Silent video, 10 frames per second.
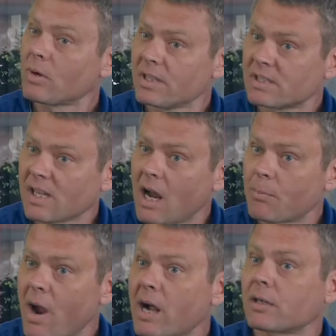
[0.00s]
one of these
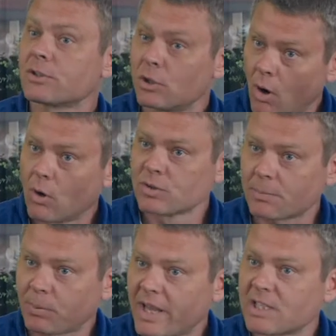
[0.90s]
chiropractors who owns the
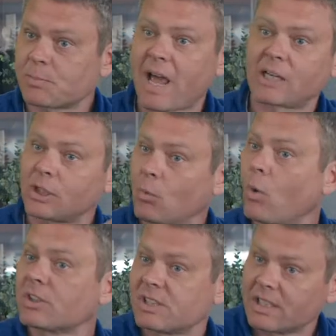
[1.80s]
place but actually
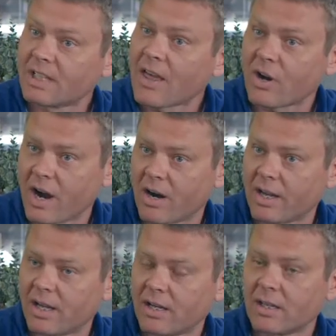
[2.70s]
works in another area.